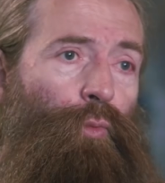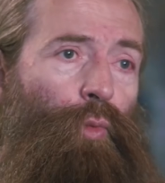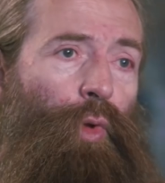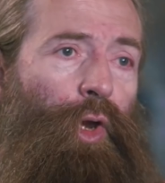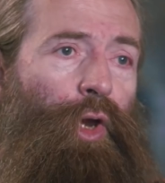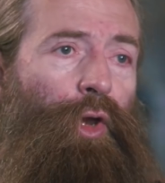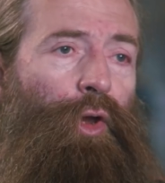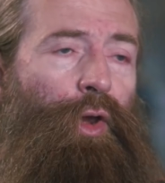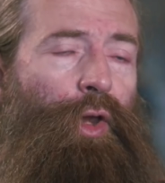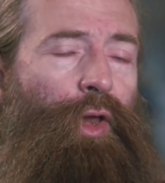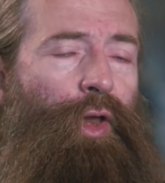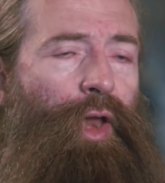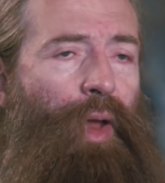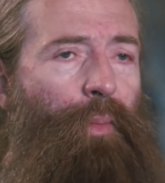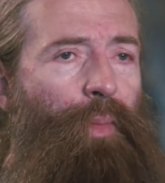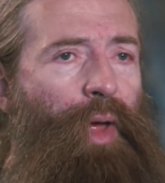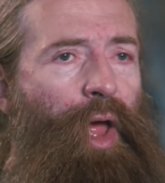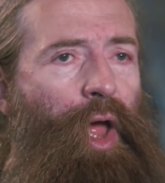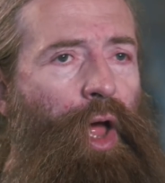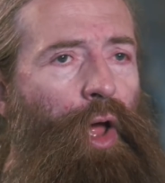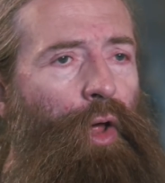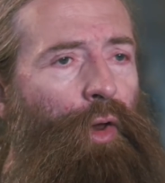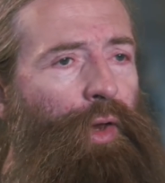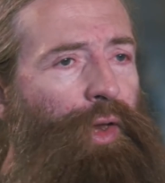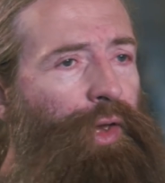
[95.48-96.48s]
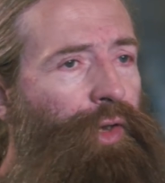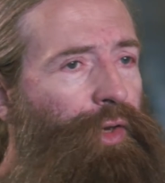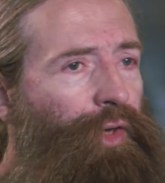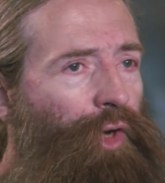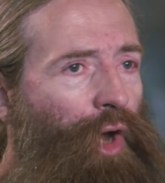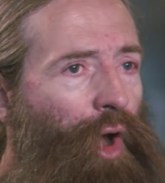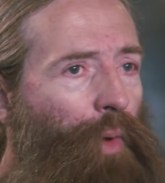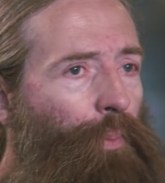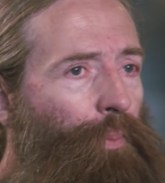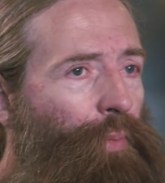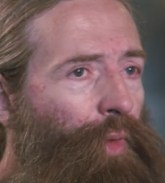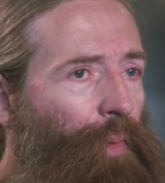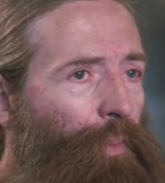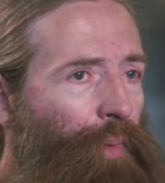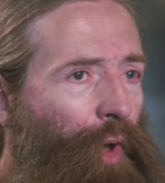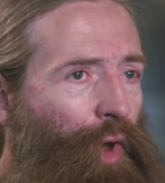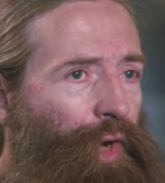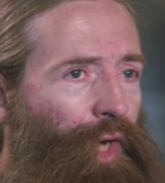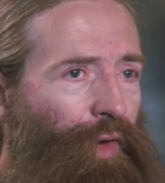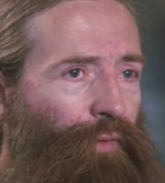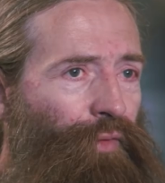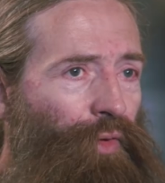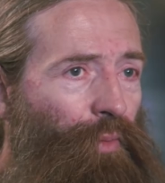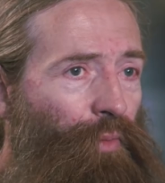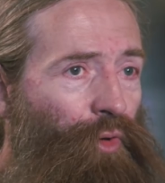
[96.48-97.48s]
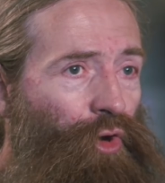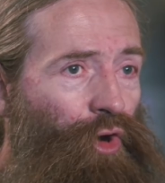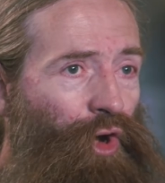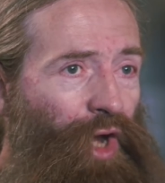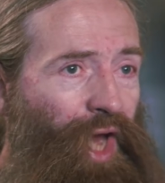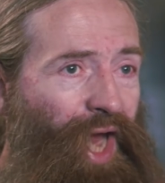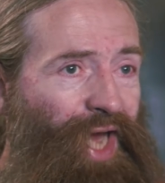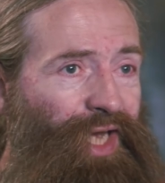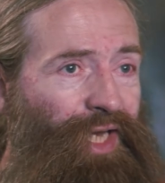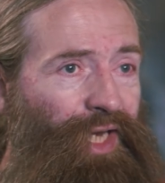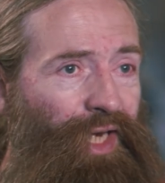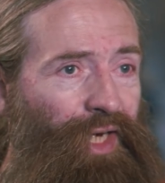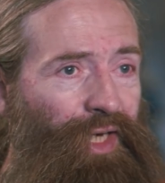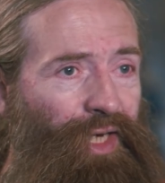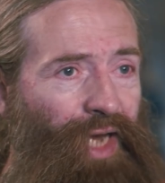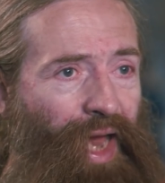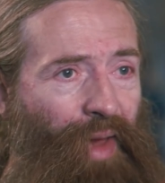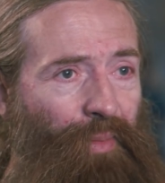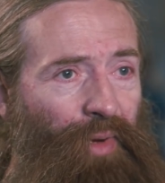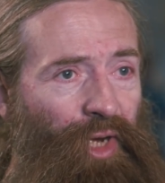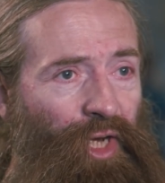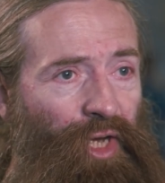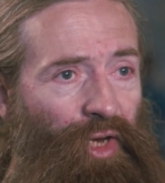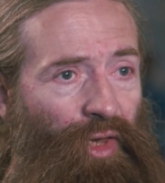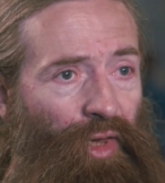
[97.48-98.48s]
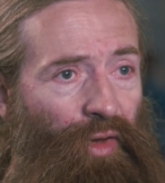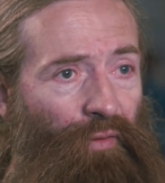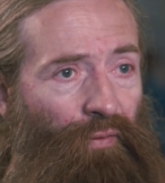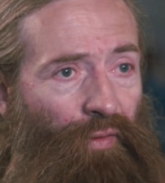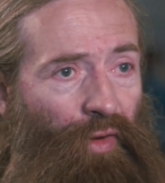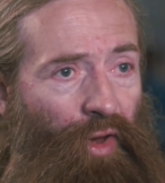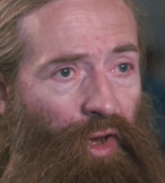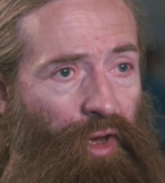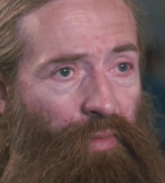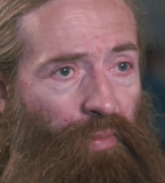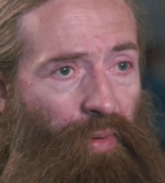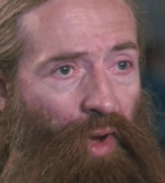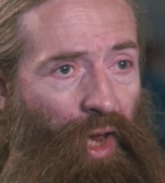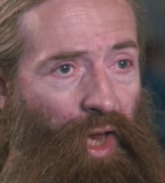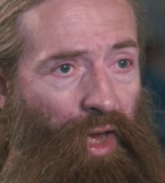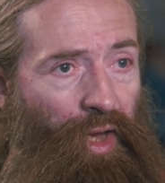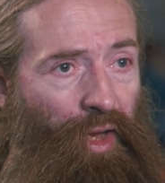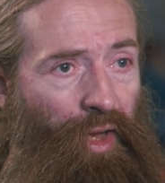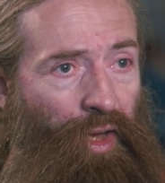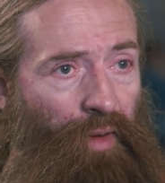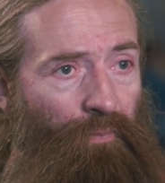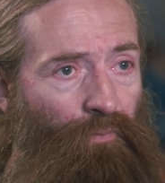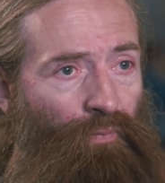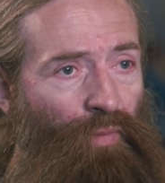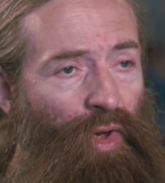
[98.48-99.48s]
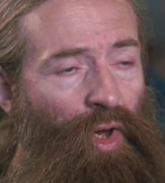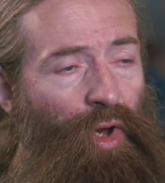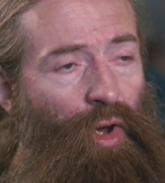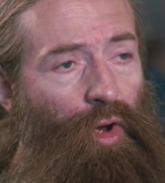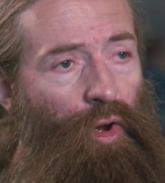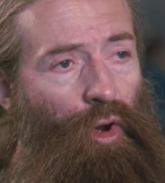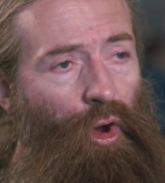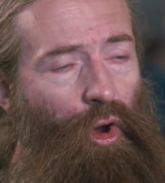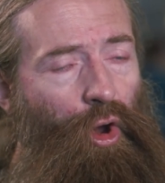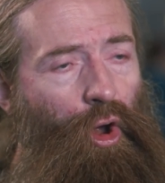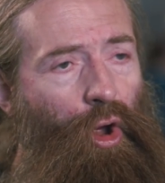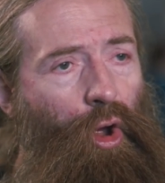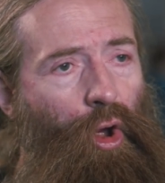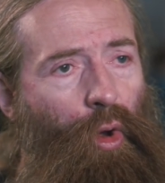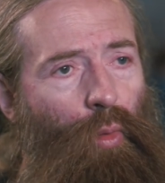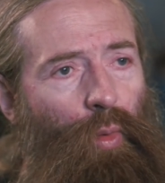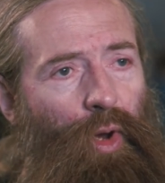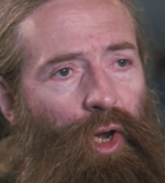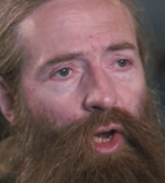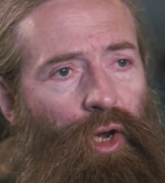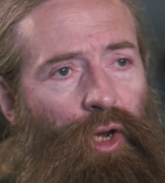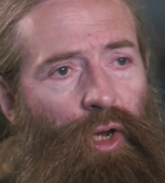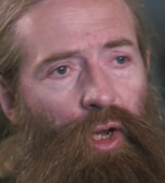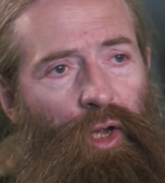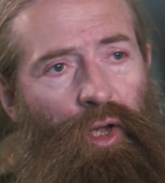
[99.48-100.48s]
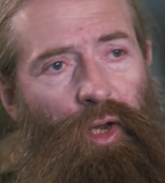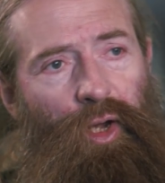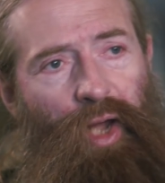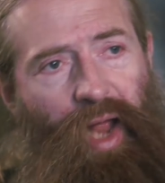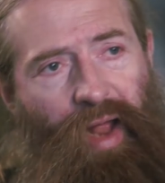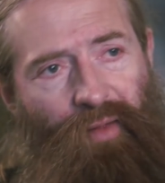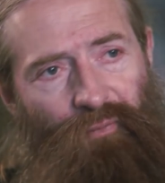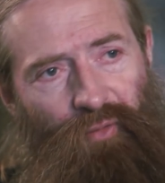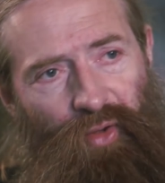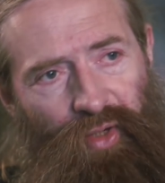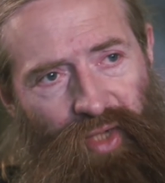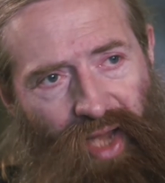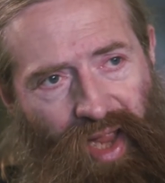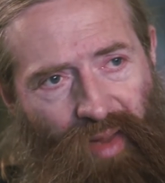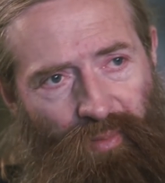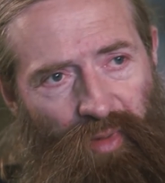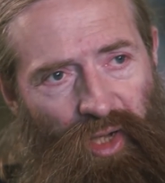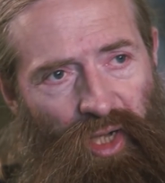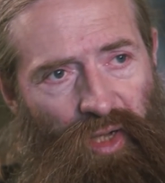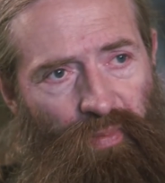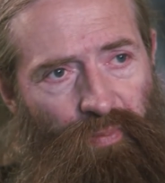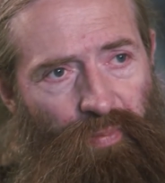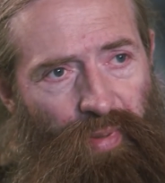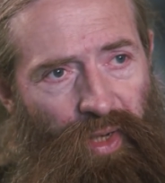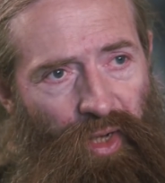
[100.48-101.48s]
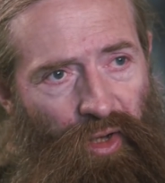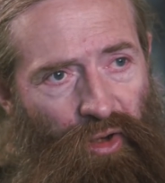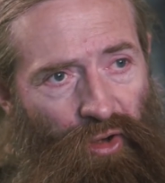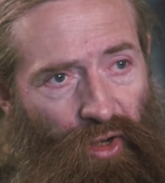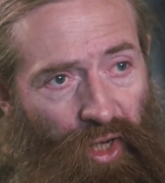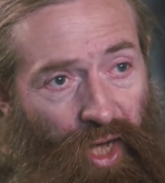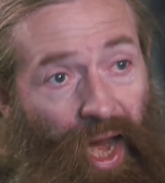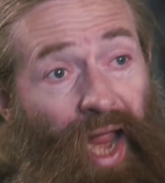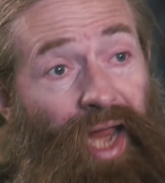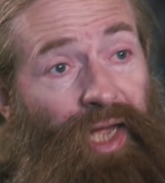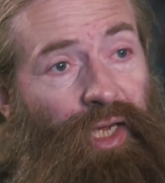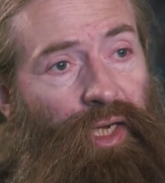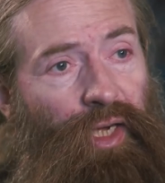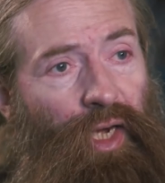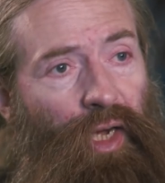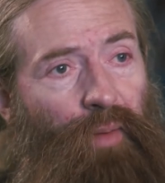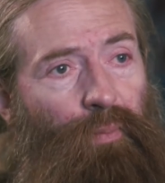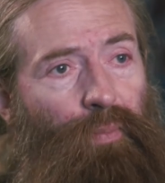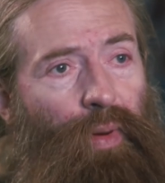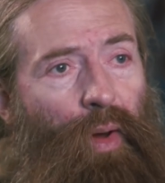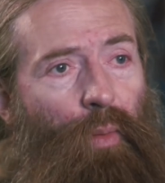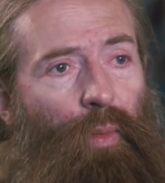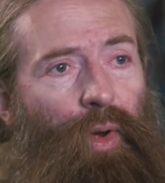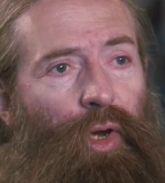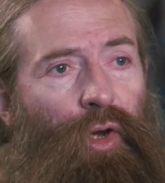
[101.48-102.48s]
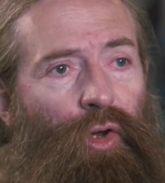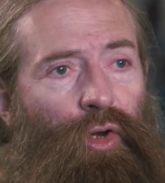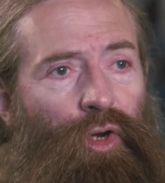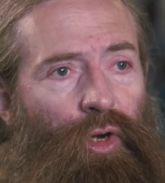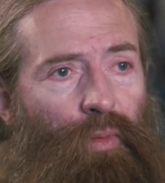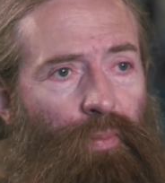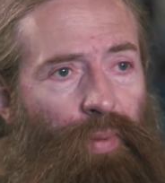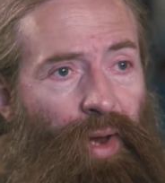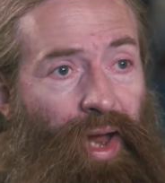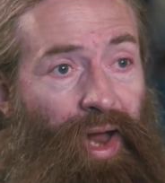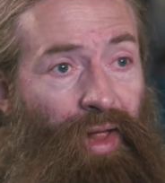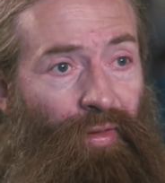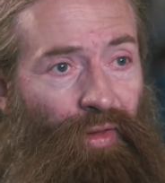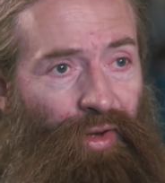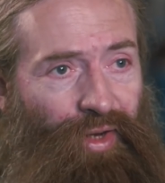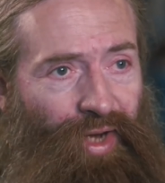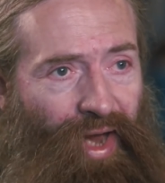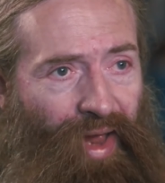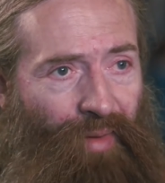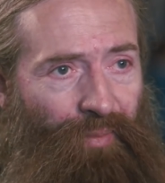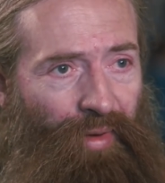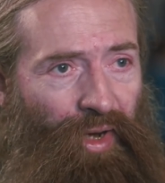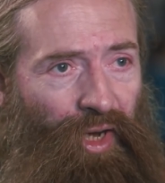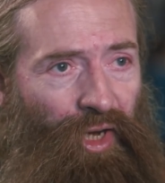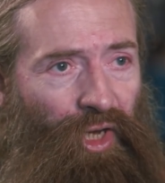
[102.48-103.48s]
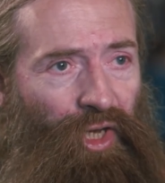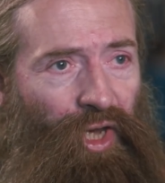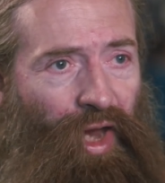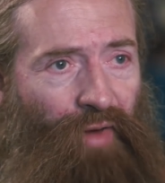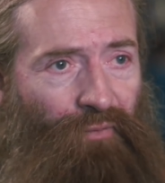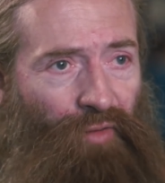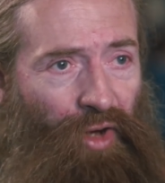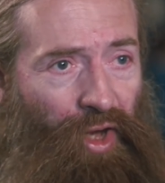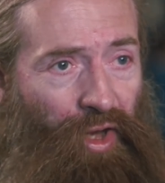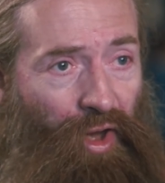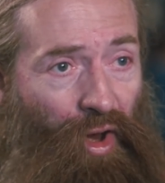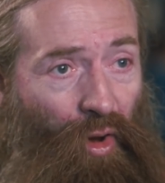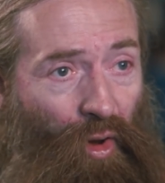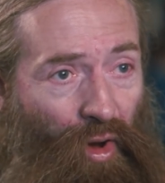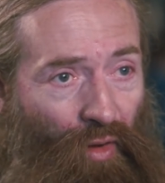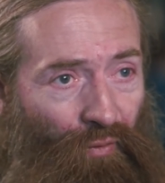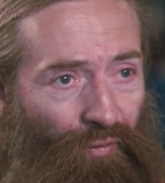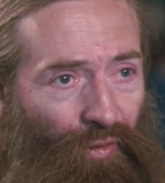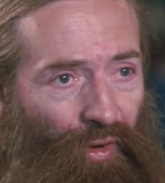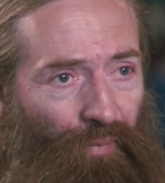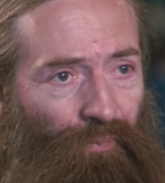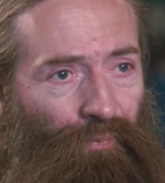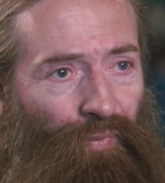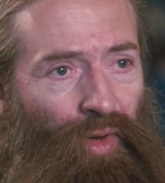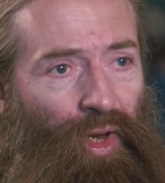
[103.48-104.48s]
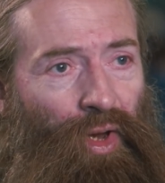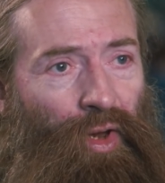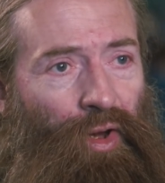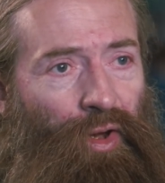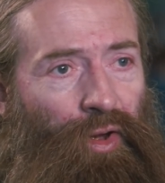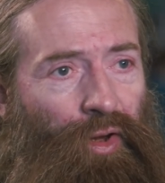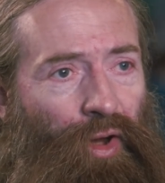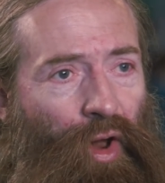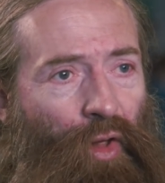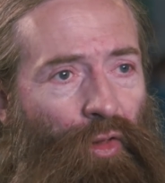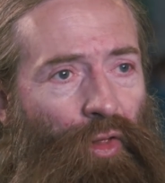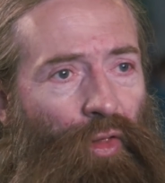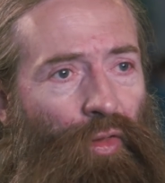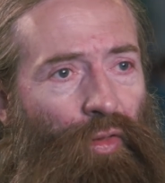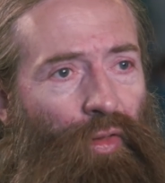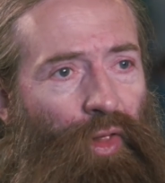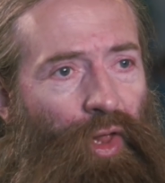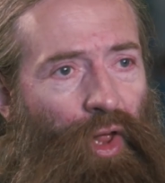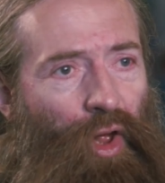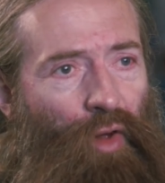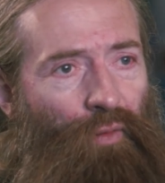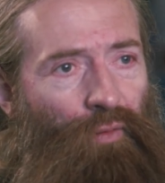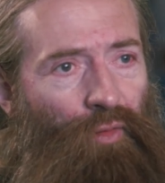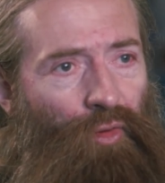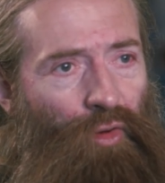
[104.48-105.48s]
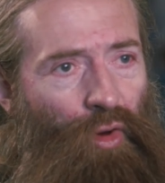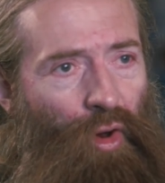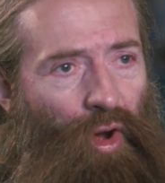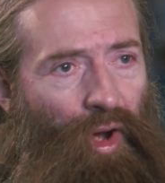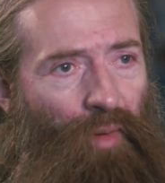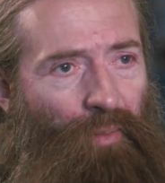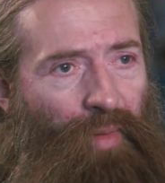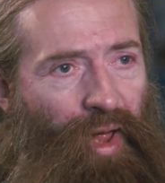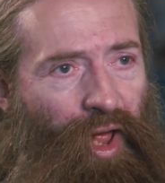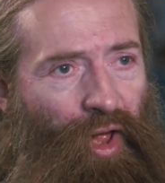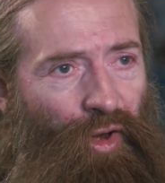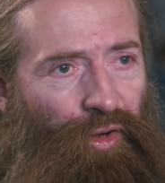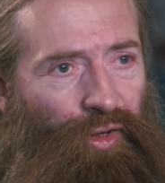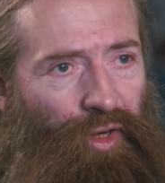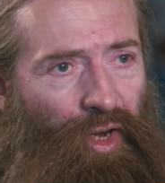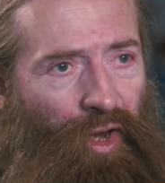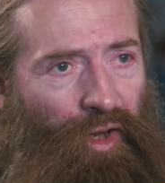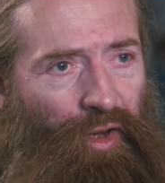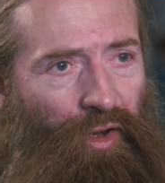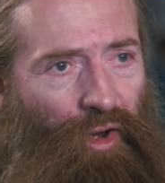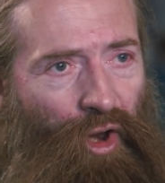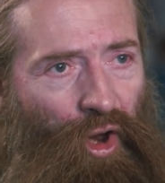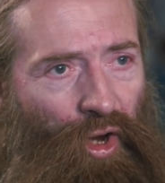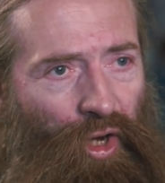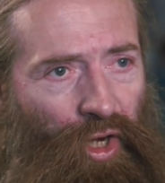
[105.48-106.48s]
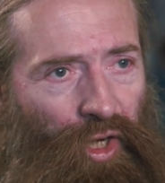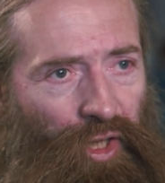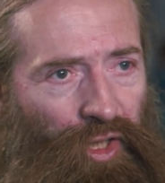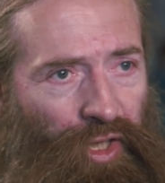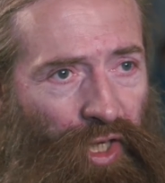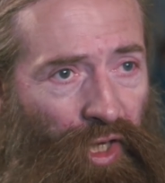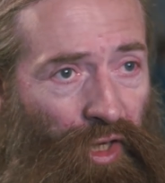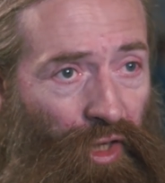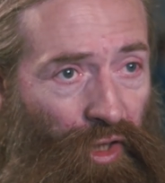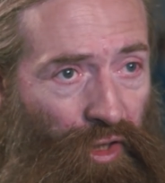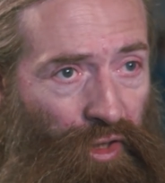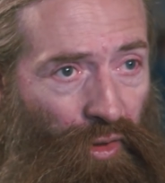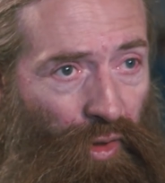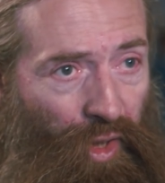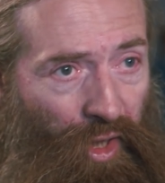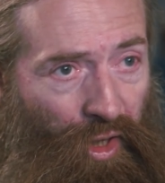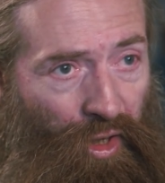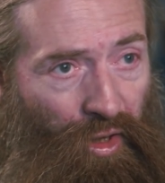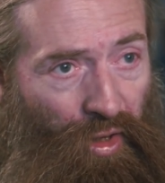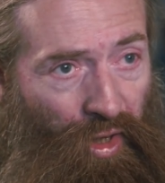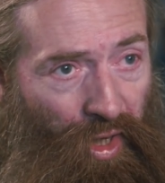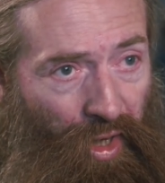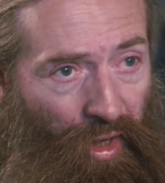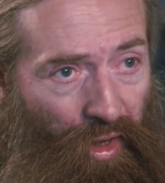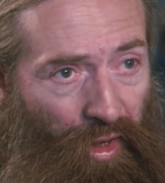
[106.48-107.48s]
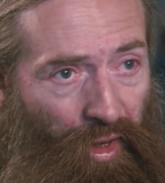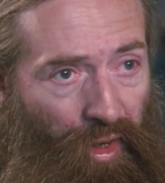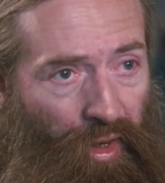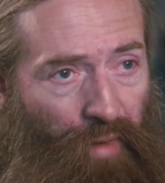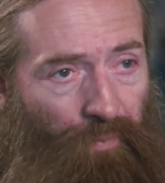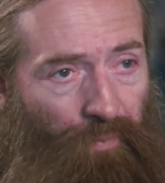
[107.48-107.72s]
We could somehow stop the body from creating damage in the first place, or we could have the damage be created, but we could repair the damage every so often so that the overall amount does not continue to increase.